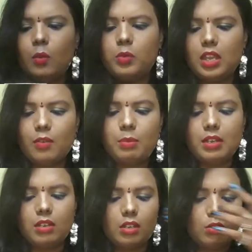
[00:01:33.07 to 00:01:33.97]
we have
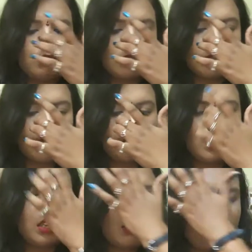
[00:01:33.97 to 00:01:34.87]
been
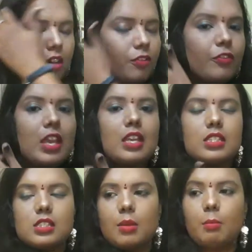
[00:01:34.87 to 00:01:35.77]
receiving
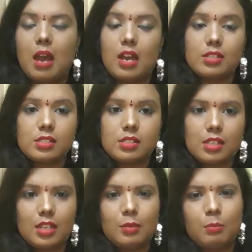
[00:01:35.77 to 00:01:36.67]
face masks
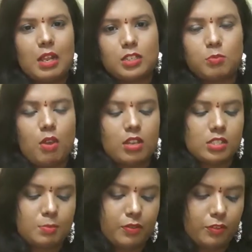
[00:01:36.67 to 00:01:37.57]
in
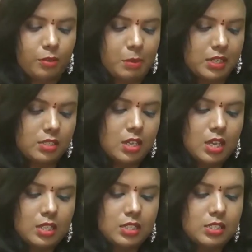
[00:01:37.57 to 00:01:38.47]
Blushboxx before, but
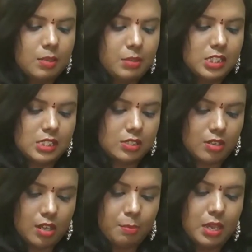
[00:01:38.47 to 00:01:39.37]
this time it's
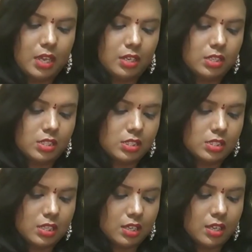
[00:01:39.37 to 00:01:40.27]
scrub, and it
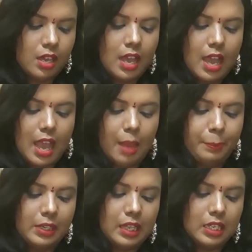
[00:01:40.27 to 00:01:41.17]
is
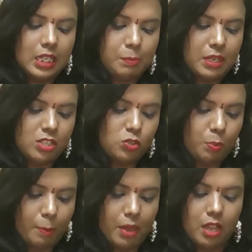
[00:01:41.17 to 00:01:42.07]
apple, honey, peach,
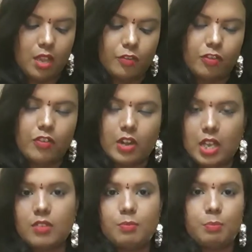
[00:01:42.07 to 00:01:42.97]
papaya,
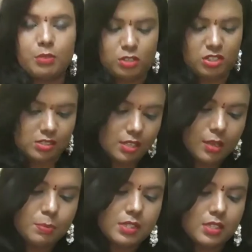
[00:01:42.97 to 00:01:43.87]
fried precious
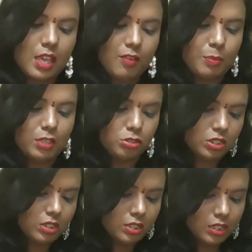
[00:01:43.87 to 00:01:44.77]
herbs they have
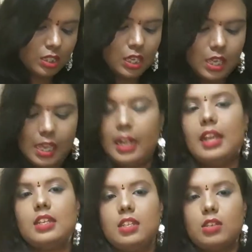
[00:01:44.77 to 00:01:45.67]
mentioned, and
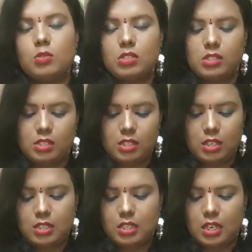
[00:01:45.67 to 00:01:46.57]
I did use
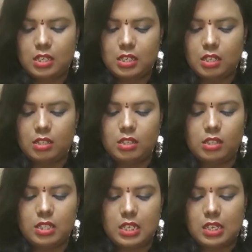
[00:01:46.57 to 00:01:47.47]
it, and
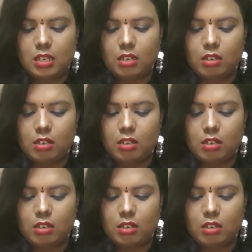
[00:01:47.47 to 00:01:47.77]
the